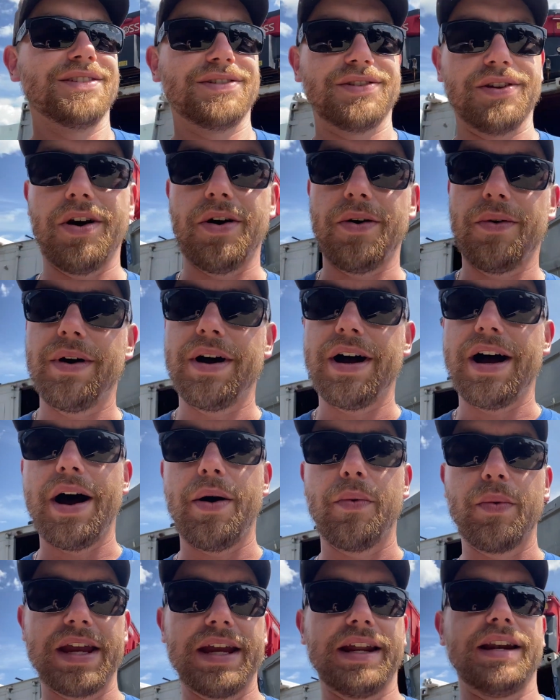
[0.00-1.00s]
so
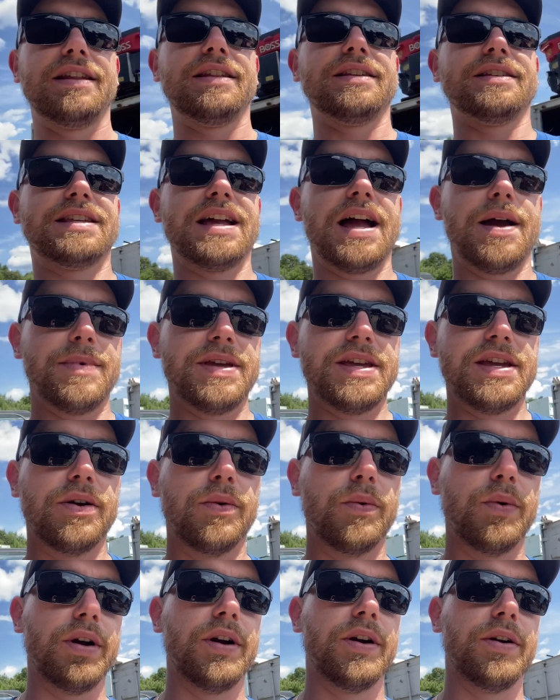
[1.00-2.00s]
uh, we get into this time of
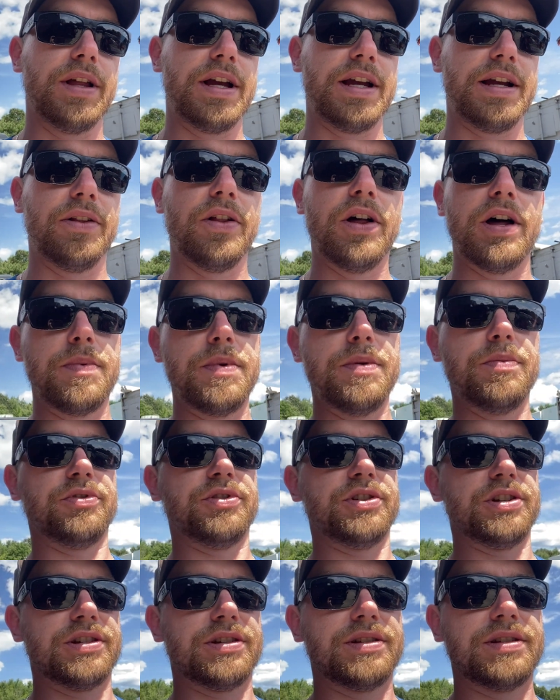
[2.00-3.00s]
year where like a lot of people
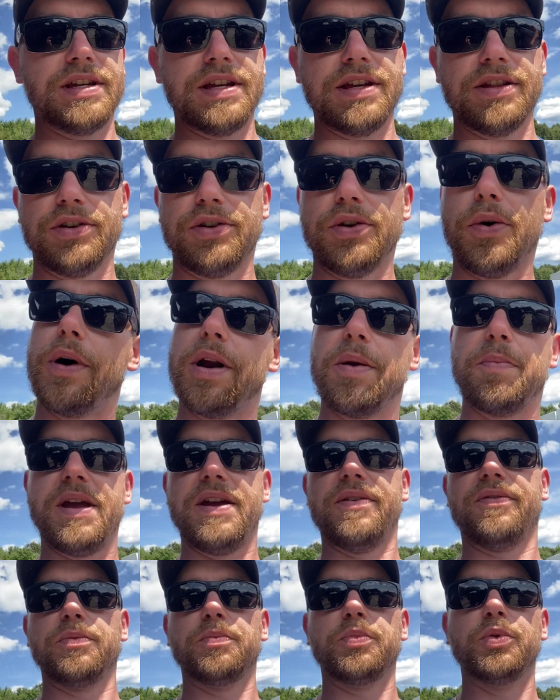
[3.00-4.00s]
just either don't want to
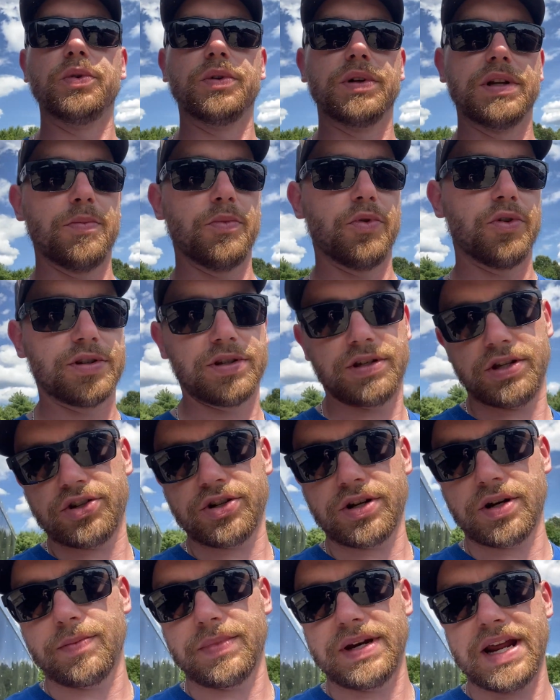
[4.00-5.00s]
pay for the pool anymore, so they
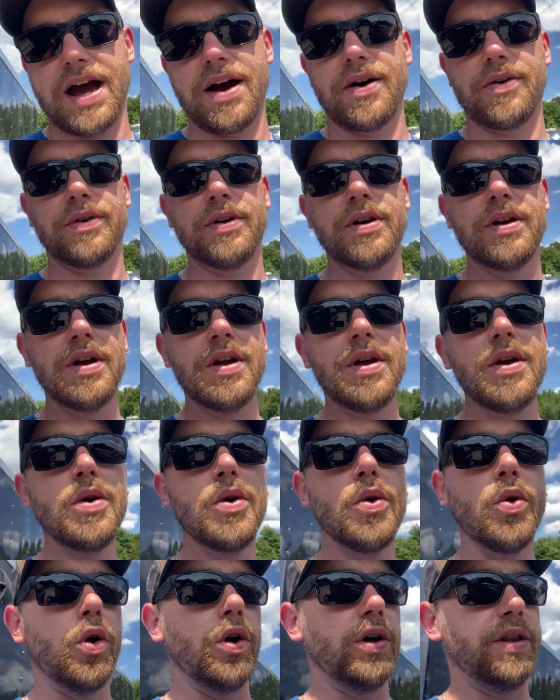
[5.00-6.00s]
shut them down,
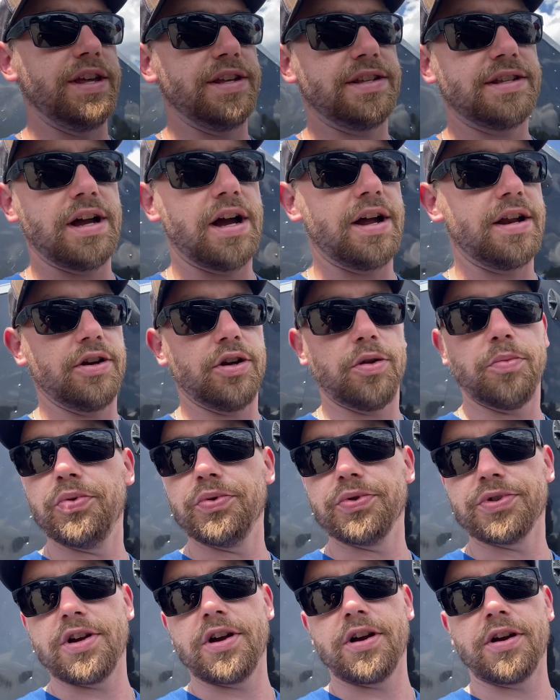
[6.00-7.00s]
or they start, you know,
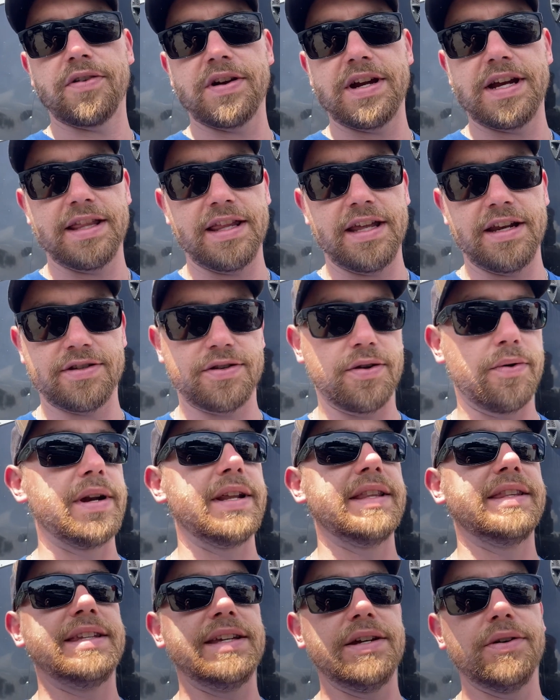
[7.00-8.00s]
pools turn green and they just don't
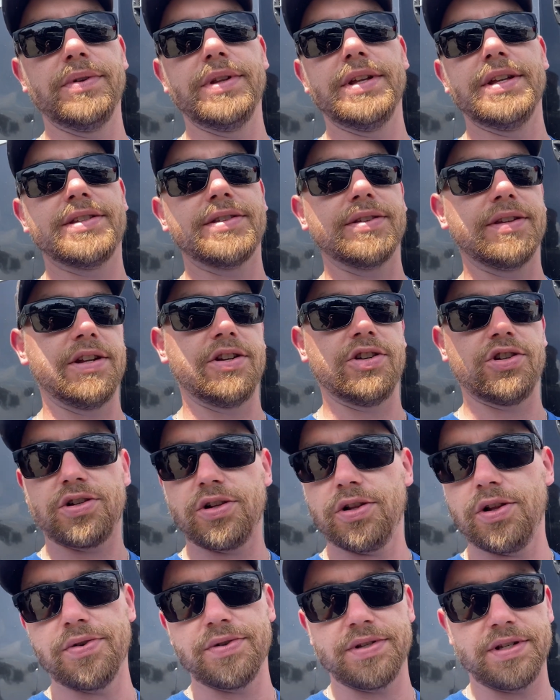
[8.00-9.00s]
want to deal with it, so they just
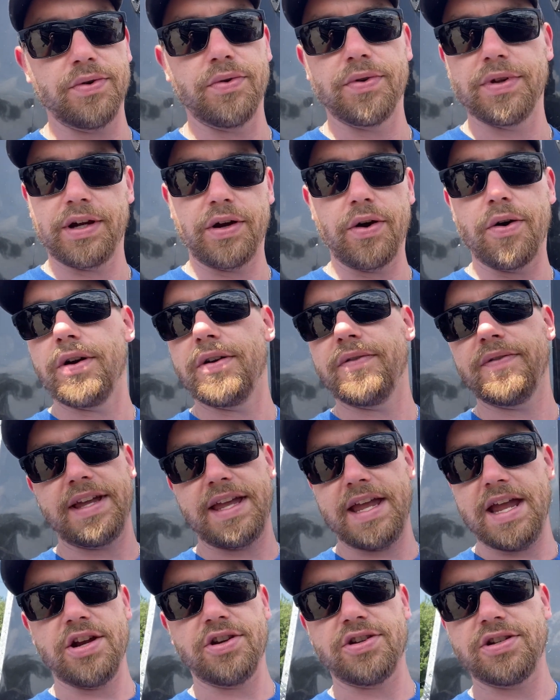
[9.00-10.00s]
close it, or they're going on
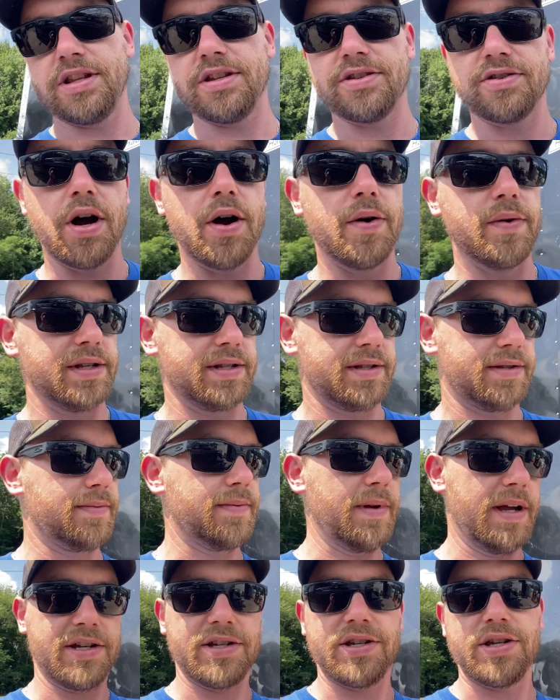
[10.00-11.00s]
vacation. There's
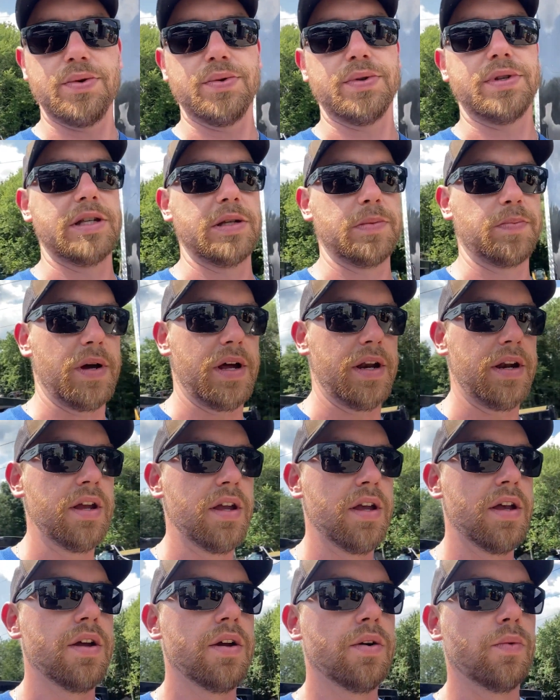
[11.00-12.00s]
always excuses, but
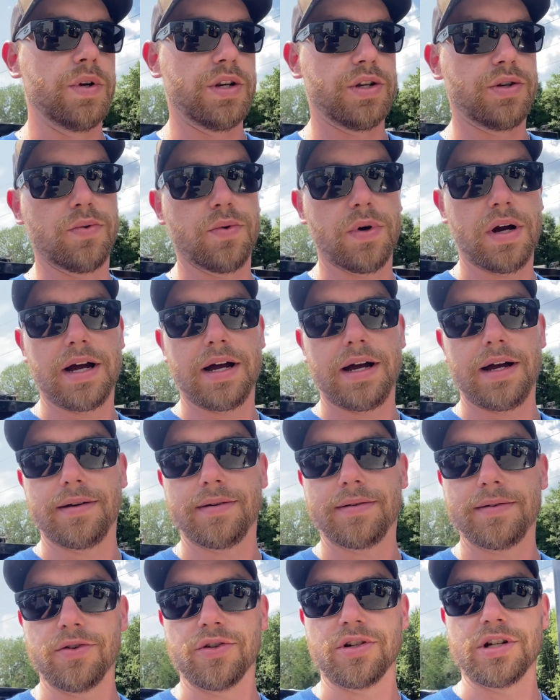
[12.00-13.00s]
we do uh,
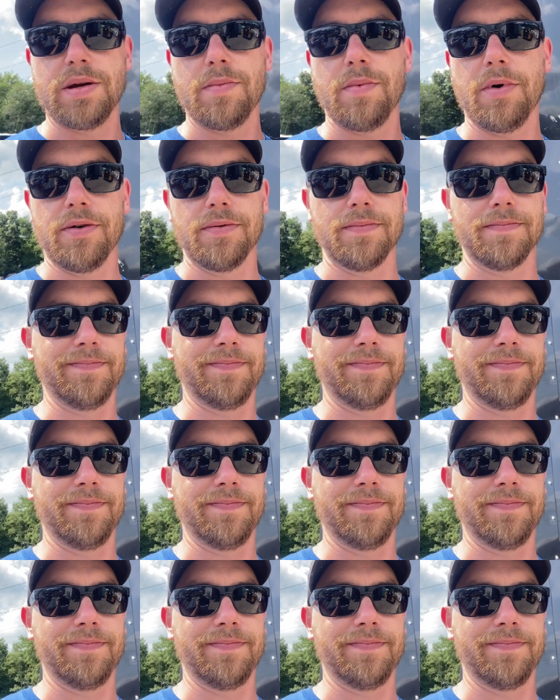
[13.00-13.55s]
usually about